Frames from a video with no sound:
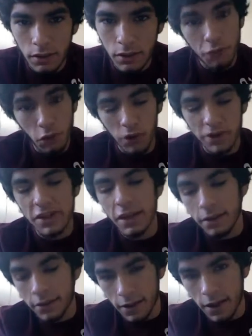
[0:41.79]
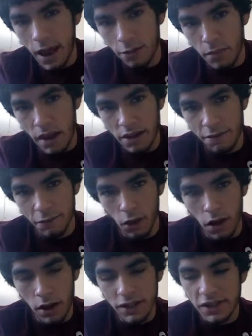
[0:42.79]
Of course, it did have many
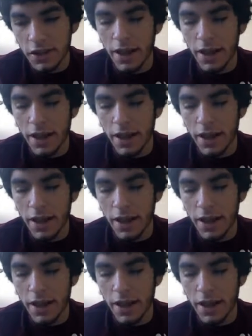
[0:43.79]
flaws,